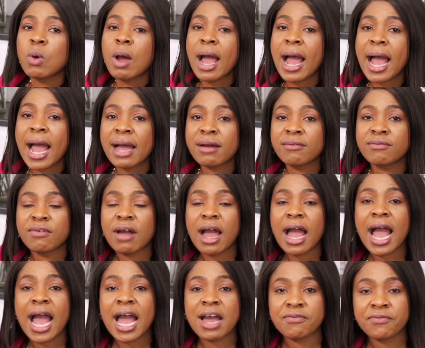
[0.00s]
have
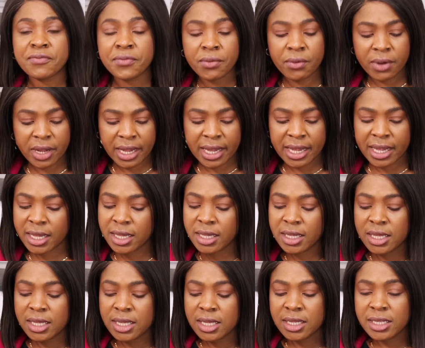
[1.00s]
afro hair,
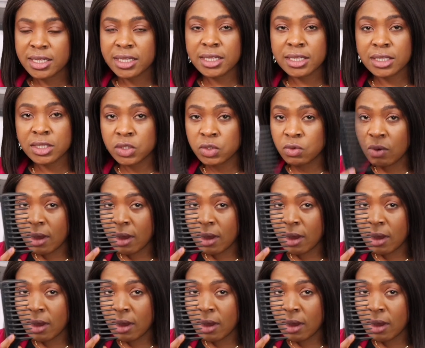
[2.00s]
you